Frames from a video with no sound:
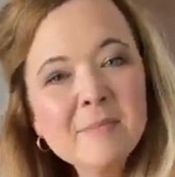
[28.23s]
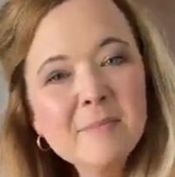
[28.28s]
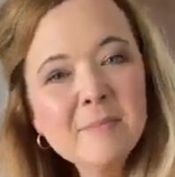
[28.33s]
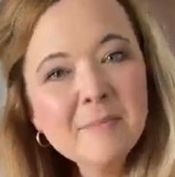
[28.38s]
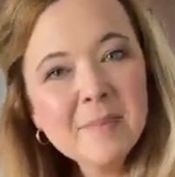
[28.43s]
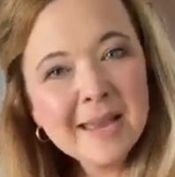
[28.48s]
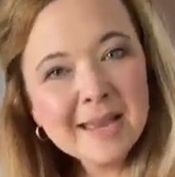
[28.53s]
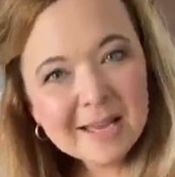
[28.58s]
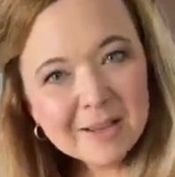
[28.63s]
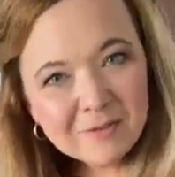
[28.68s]

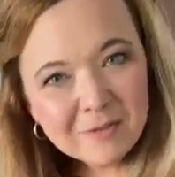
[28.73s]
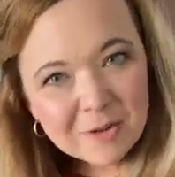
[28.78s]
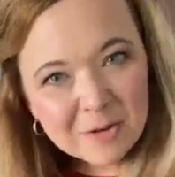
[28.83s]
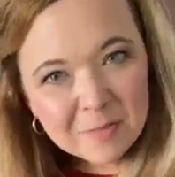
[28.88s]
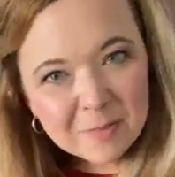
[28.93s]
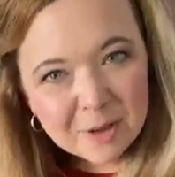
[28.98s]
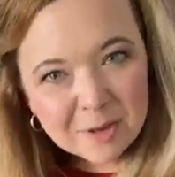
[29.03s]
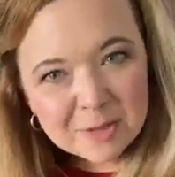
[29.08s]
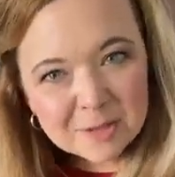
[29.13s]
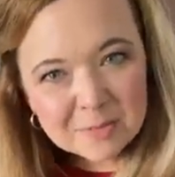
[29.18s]
make a
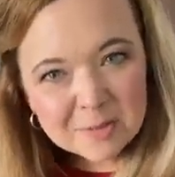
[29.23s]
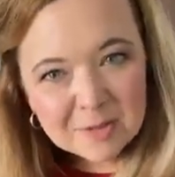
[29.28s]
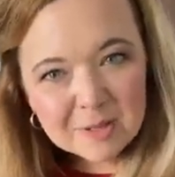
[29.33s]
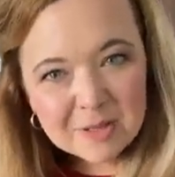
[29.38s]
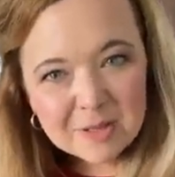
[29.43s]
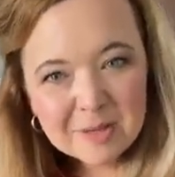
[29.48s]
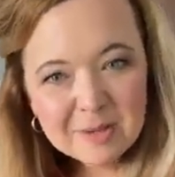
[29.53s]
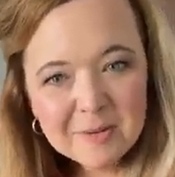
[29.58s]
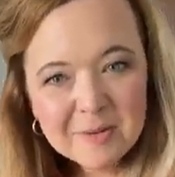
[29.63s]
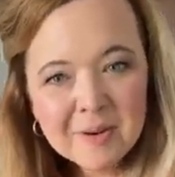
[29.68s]
few bows
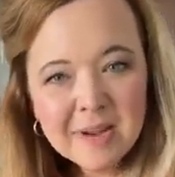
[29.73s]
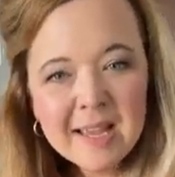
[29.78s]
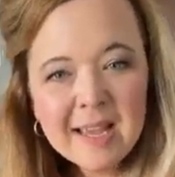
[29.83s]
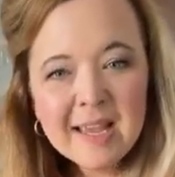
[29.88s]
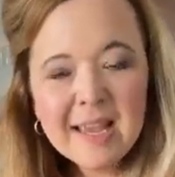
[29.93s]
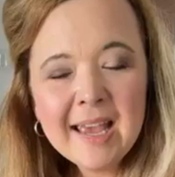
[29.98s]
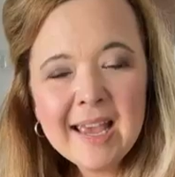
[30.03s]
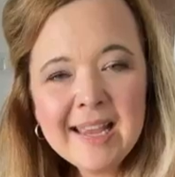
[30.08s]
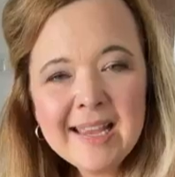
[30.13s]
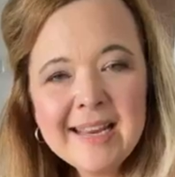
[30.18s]
with you,
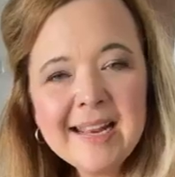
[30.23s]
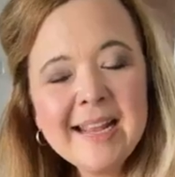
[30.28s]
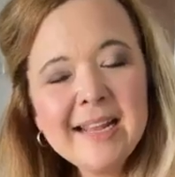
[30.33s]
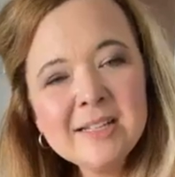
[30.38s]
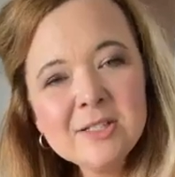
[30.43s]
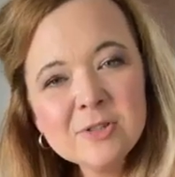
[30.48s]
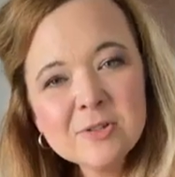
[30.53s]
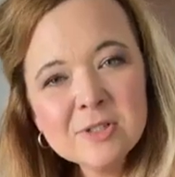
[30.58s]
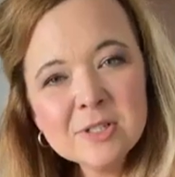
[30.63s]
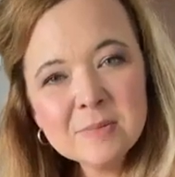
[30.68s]
and
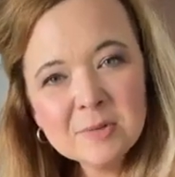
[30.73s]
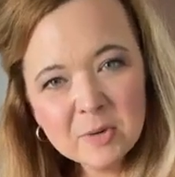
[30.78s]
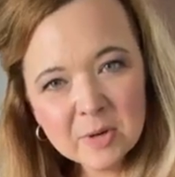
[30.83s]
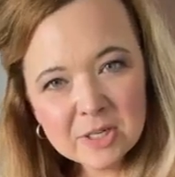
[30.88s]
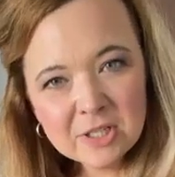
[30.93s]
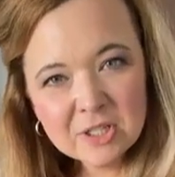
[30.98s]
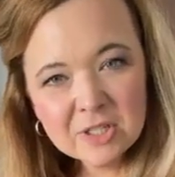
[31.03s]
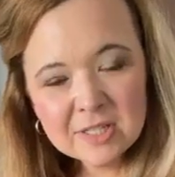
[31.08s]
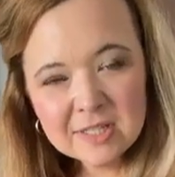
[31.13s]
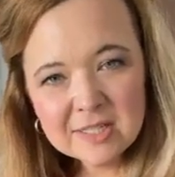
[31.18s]
answer some
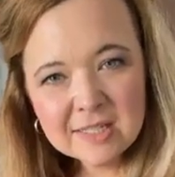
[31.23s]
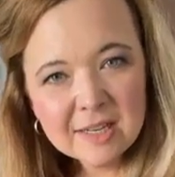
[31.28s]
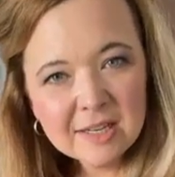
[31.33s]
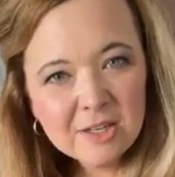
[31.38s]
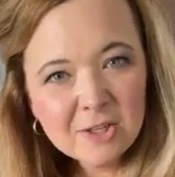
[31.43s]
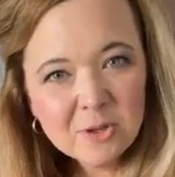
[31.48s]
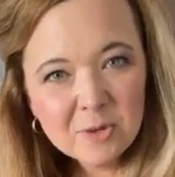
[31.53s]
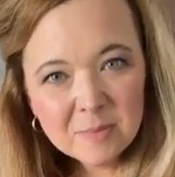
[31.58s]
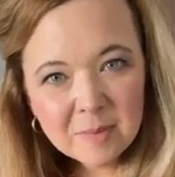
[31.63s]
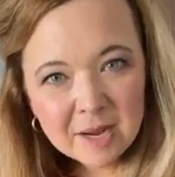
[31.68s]
questions
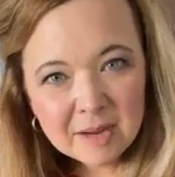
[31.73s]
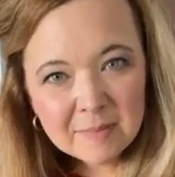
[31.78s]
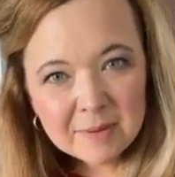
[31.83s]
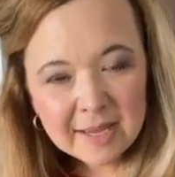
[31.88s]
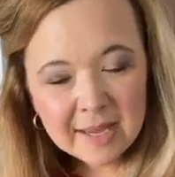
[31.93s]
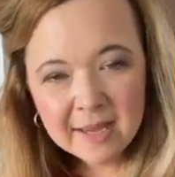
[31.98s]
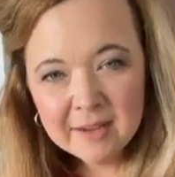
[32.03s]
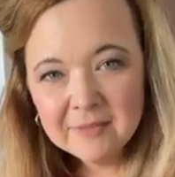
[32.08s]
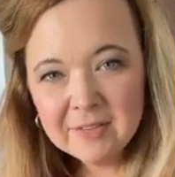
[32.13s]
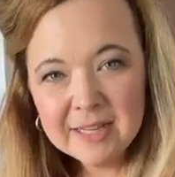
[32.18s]
that you might
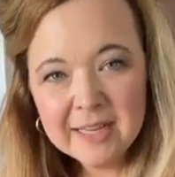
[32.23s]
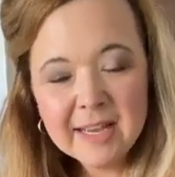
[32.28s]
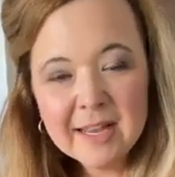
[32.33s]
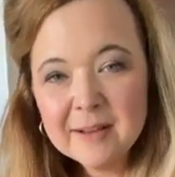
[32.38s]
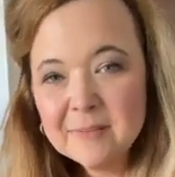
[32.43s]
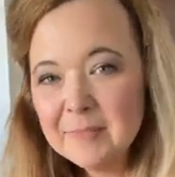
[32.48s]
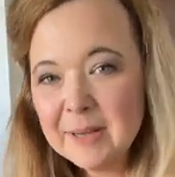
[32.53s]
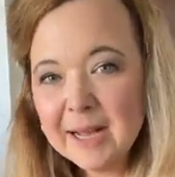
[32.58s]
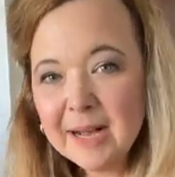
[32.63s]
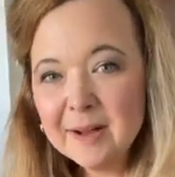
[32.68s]
be having
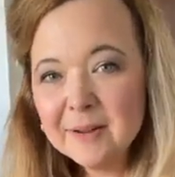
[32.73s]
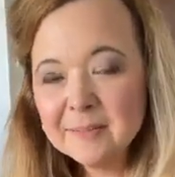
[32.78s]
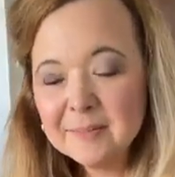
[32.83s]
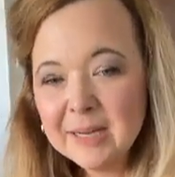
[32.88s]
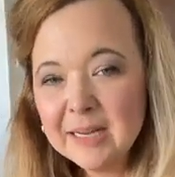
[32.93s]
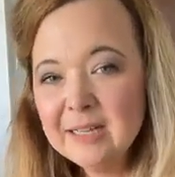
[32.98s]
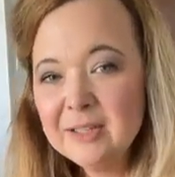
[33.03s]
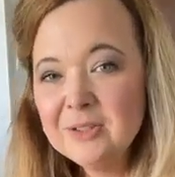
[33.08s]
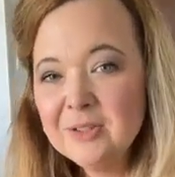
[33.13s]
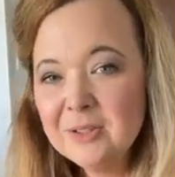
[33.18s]

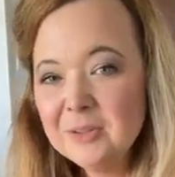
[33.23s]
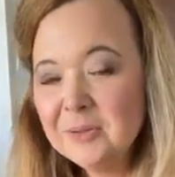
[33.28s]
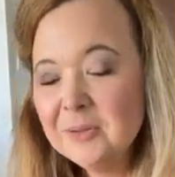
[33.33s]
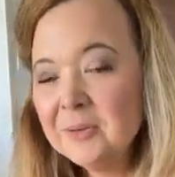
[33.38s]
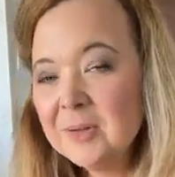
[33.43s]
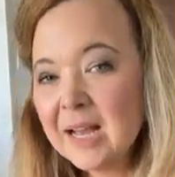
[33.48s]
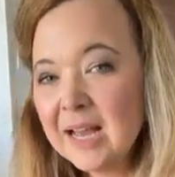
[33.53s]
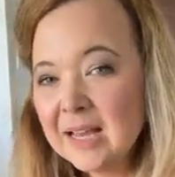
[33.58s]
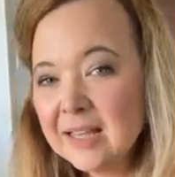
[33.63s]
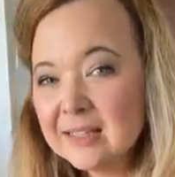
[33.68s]
about my
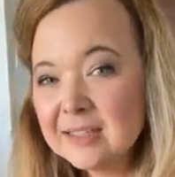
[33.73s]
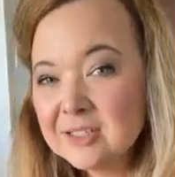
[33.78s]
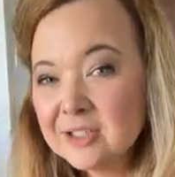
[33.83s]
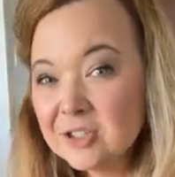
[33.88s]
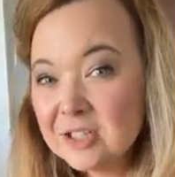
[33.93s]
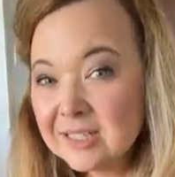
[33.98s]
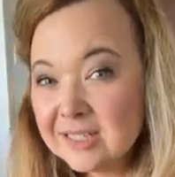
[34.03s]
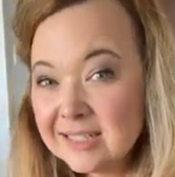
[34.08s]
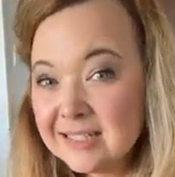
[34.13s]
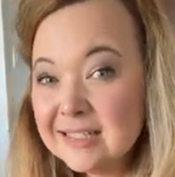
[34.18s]
new
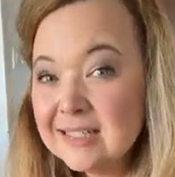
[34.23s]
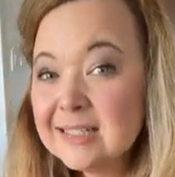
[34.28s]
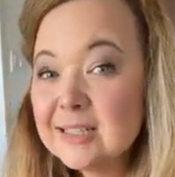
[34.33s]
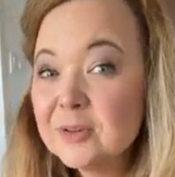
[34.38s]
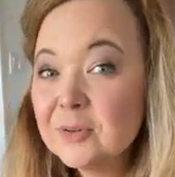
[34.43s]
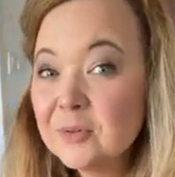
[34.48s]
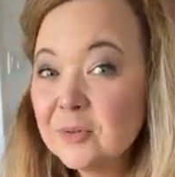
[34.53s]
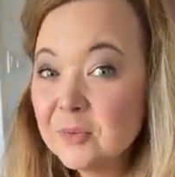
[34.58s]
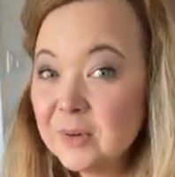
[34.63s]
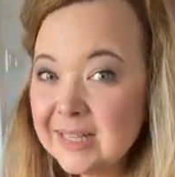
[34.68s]

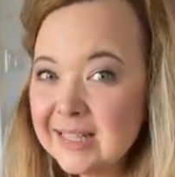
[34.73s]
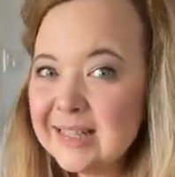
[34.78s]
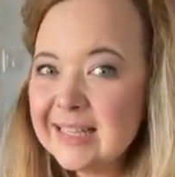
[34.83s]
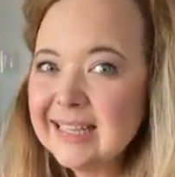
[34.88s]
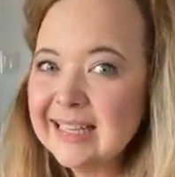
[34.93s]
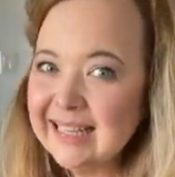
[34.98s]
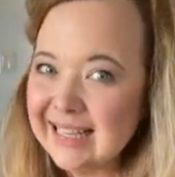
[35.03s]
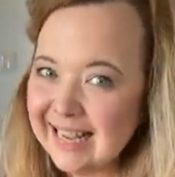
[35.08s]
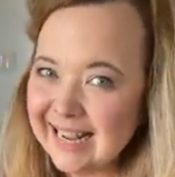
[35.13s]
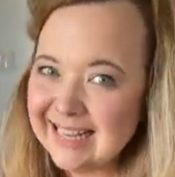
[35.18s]
Ashley's
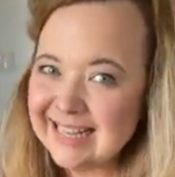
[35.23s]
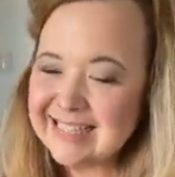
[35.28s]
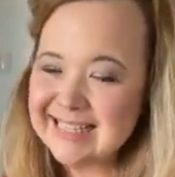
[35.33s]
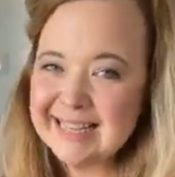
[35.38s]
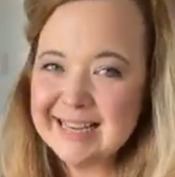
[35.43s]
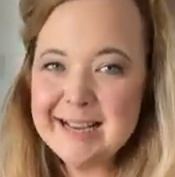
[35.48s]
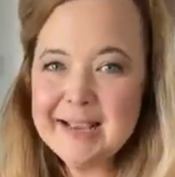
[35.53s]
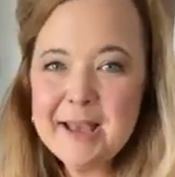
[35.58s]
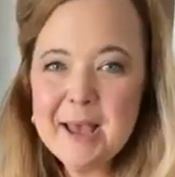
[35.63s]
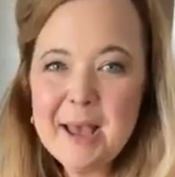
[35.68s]
Wreath
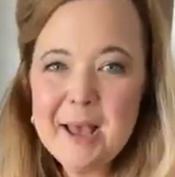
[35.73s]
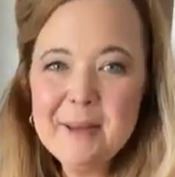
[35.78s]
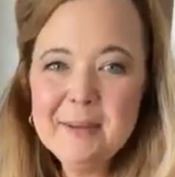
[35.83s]
Class